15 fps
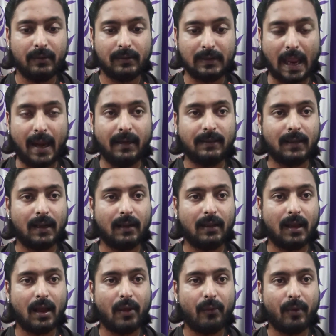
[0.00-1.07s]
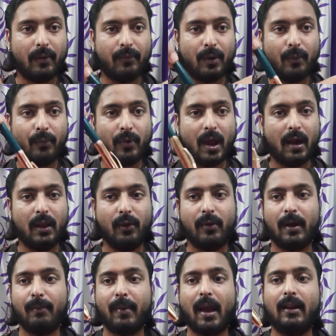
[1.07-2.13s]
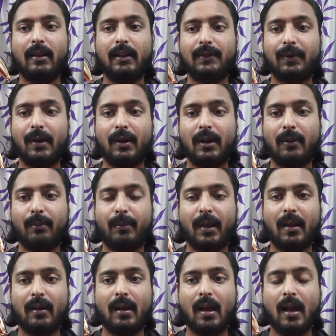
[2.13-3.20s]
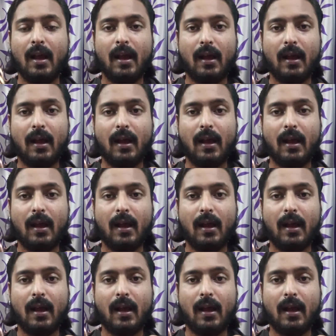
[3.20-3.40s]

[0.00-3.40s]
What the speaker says: sites out there from where you can buy this fountain pen